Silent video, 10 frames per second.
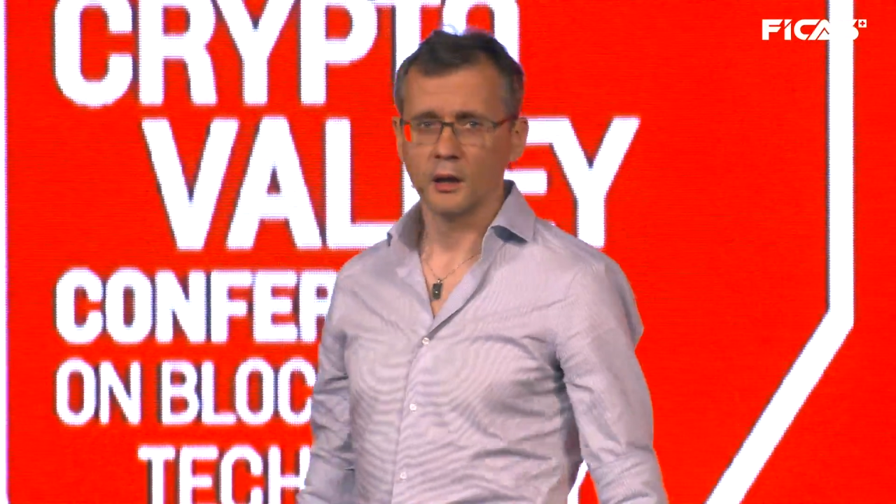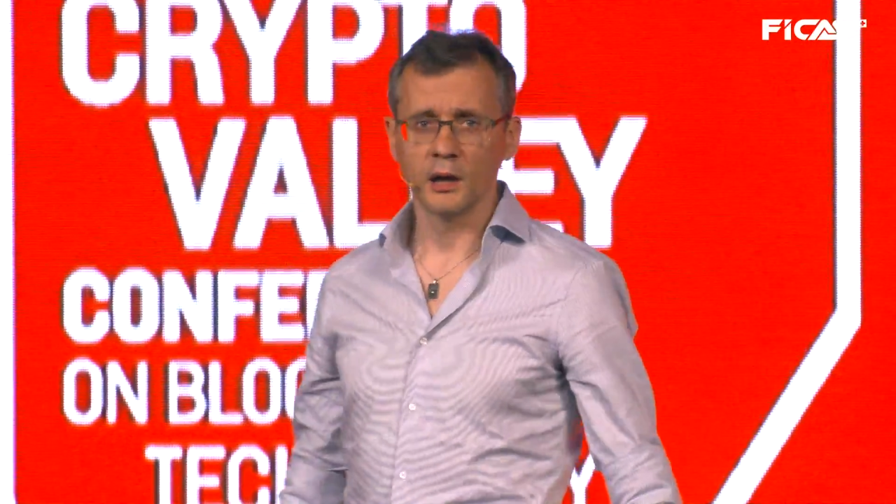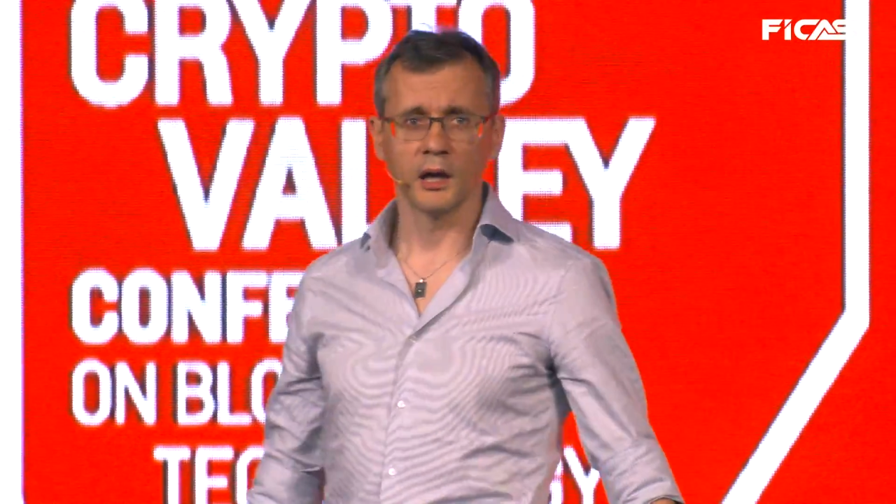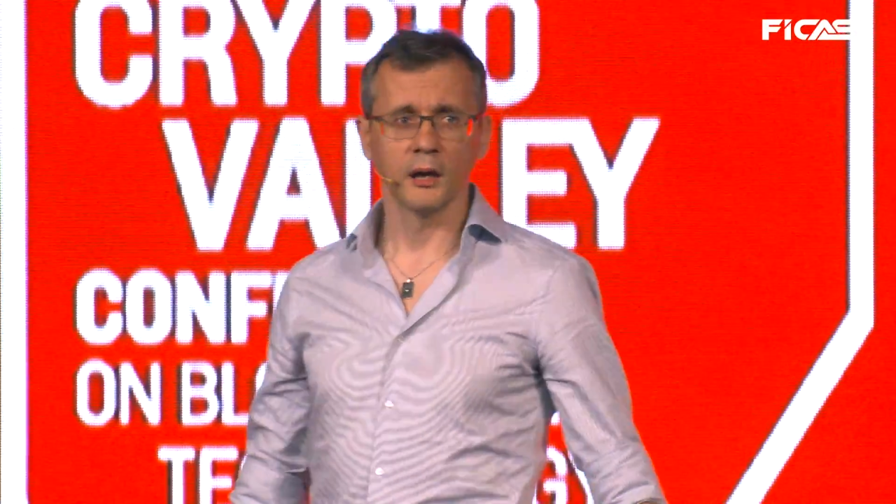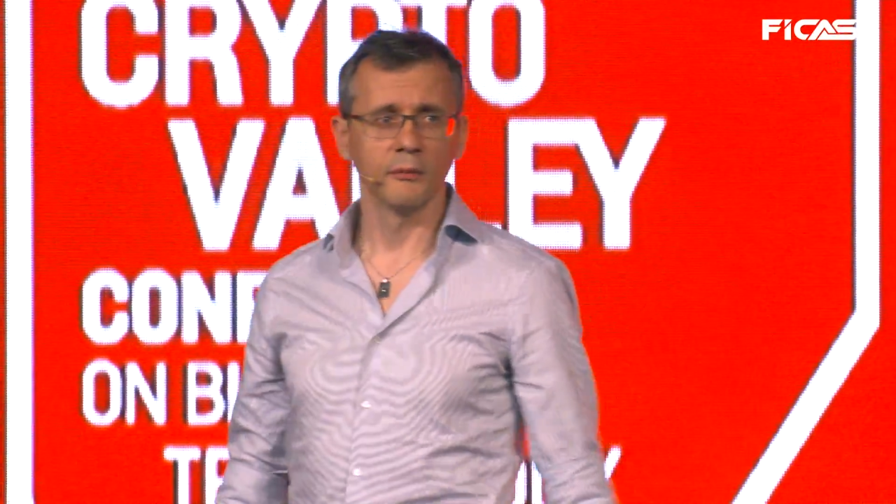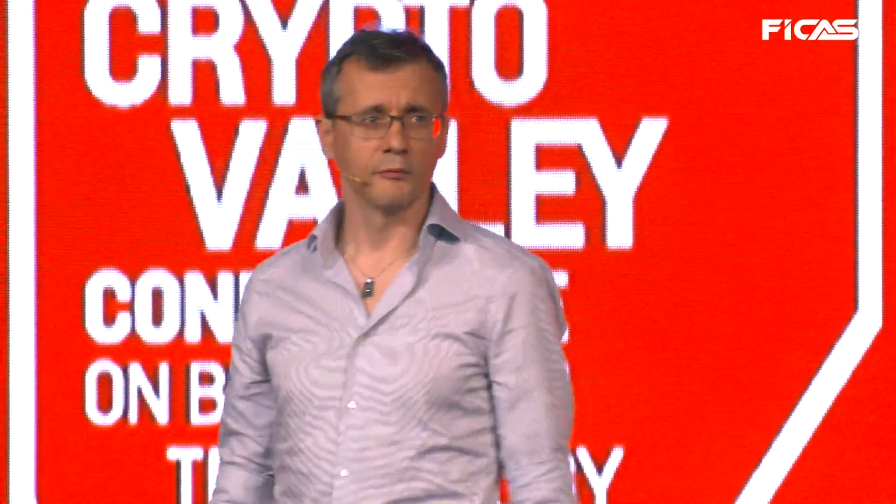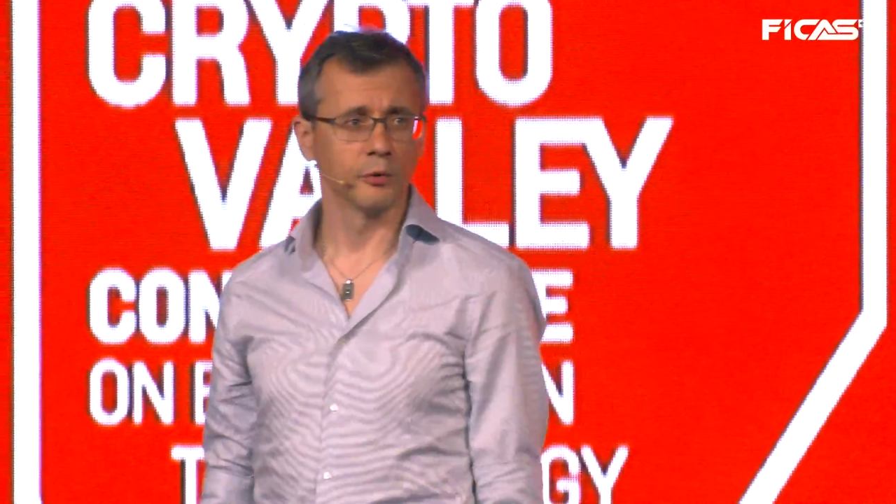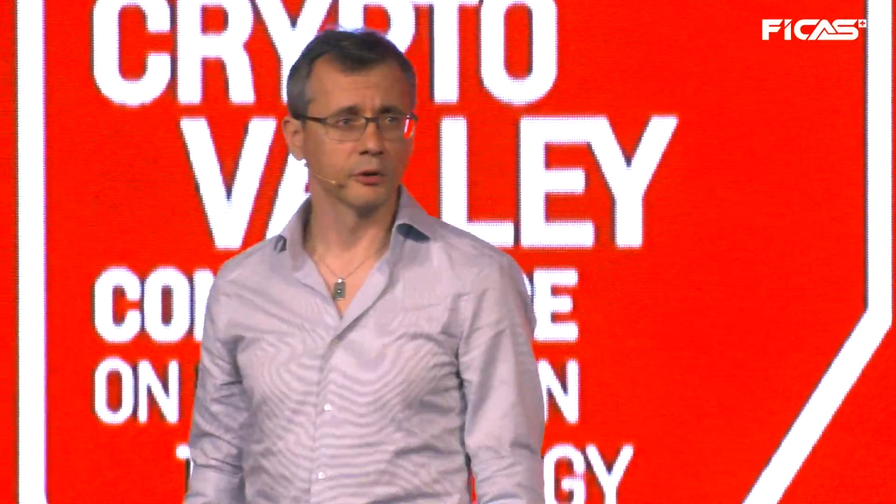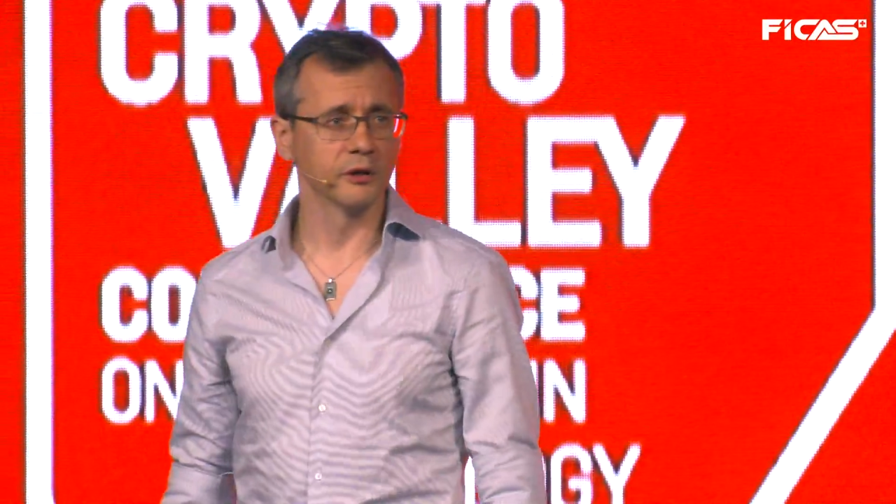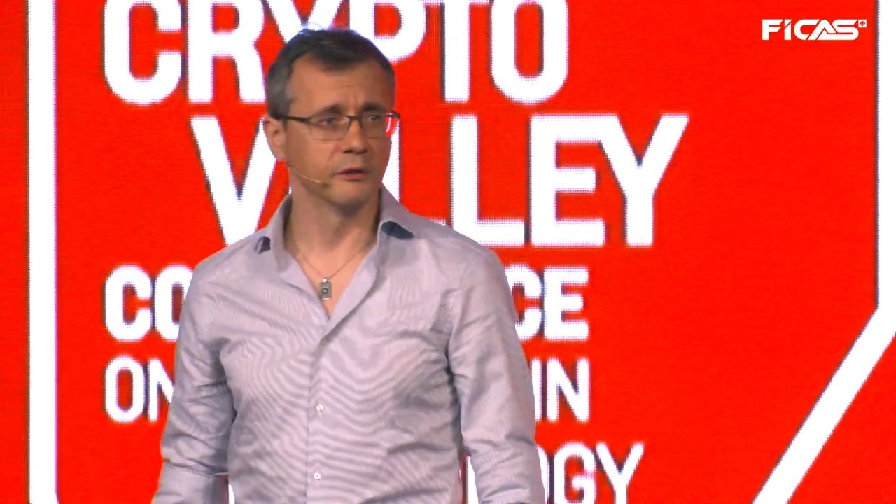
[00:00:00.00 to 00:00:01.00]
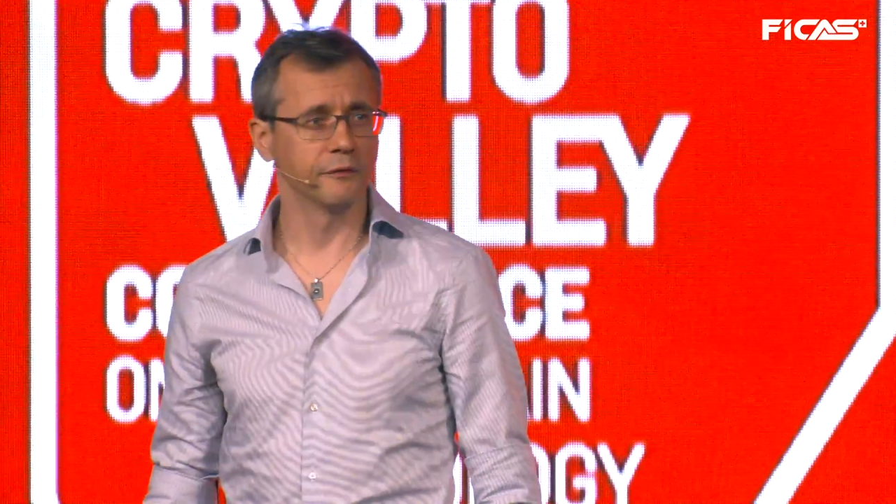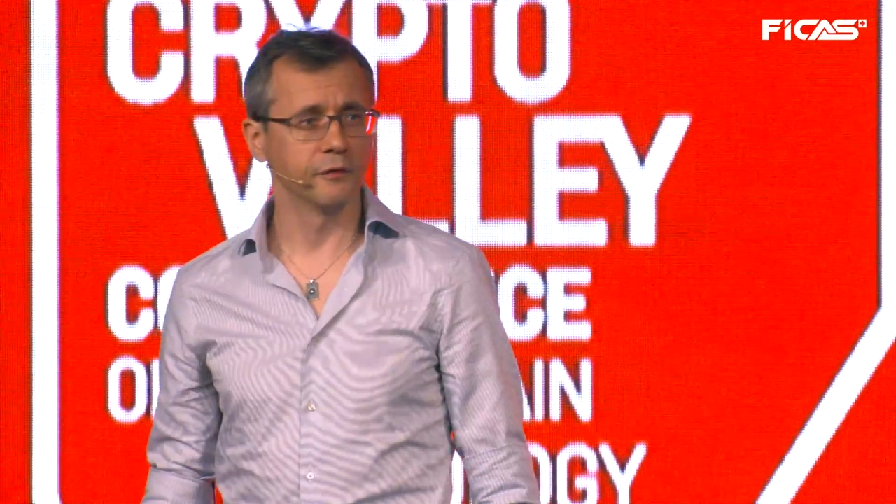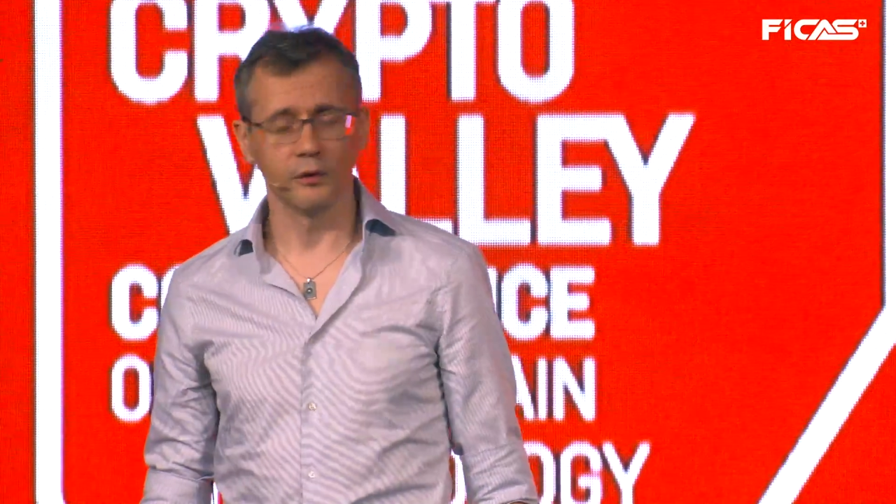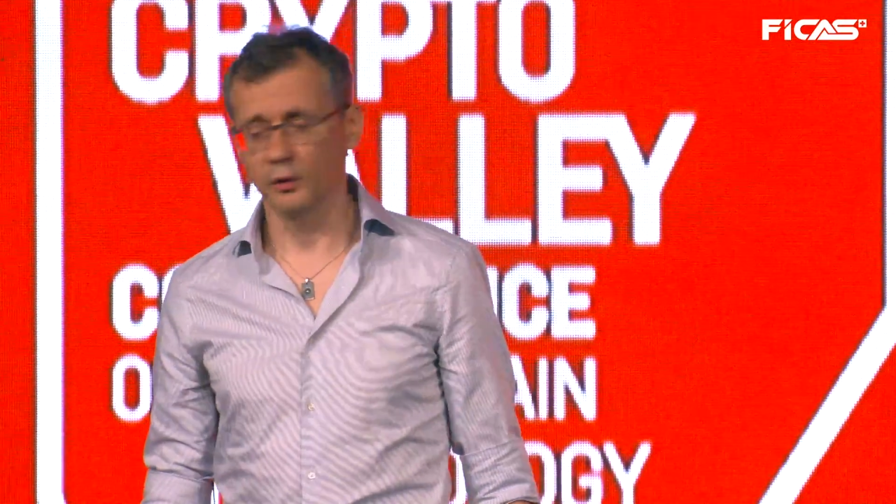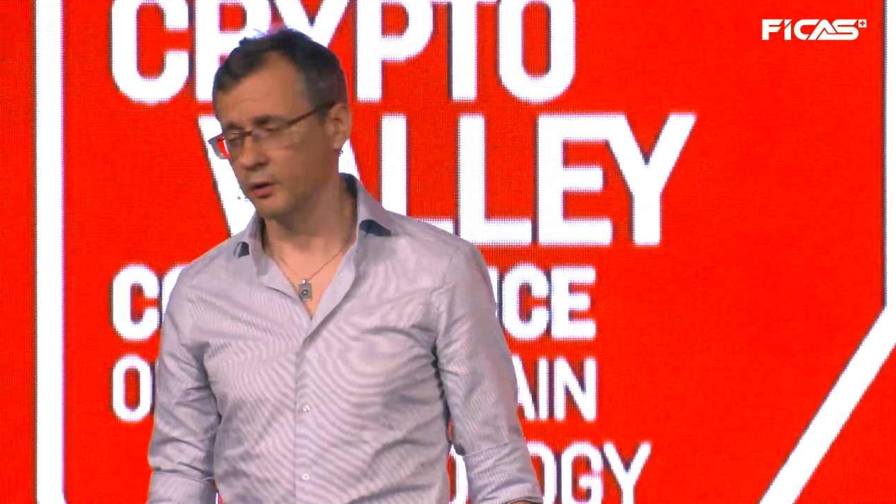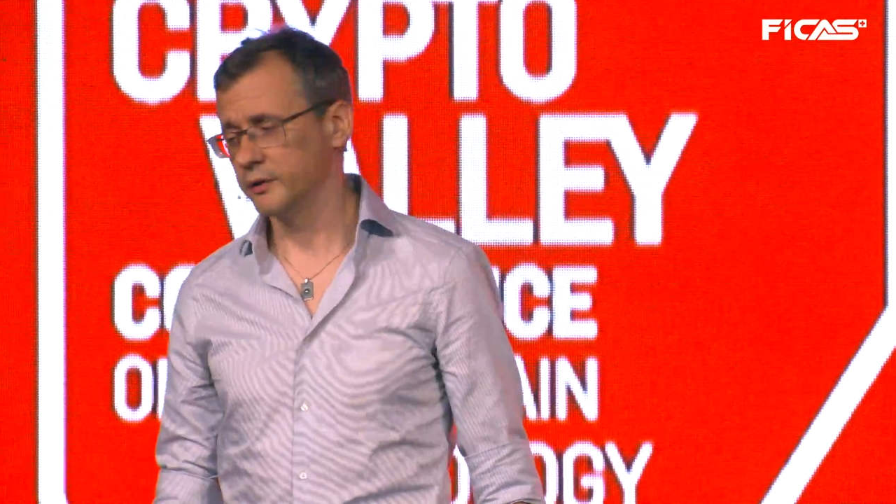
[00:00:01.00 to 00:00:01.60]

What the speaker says: I'm working for